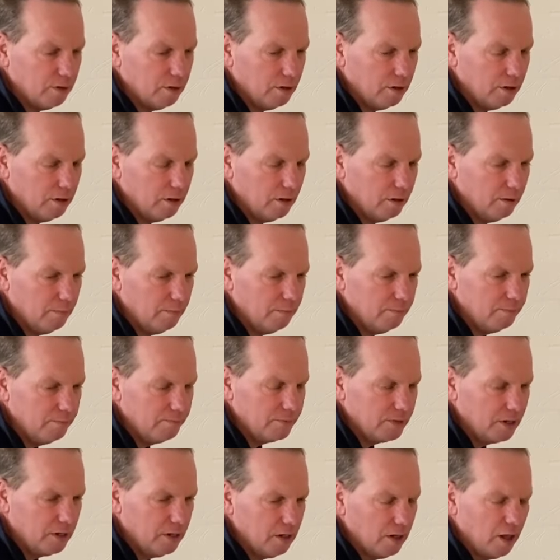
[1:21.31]
I
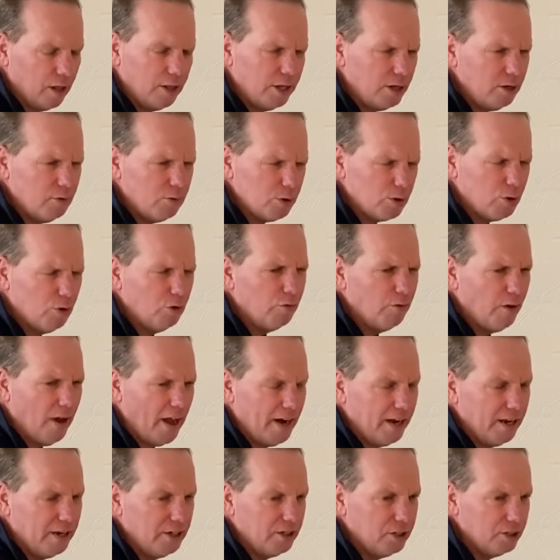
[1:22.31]
think it was called
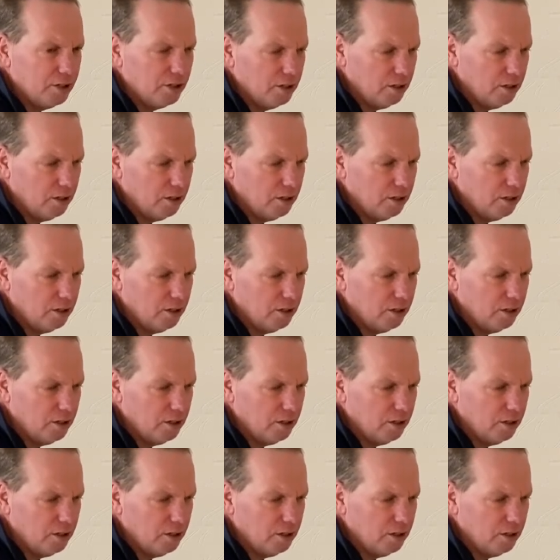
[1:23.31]
Vanish.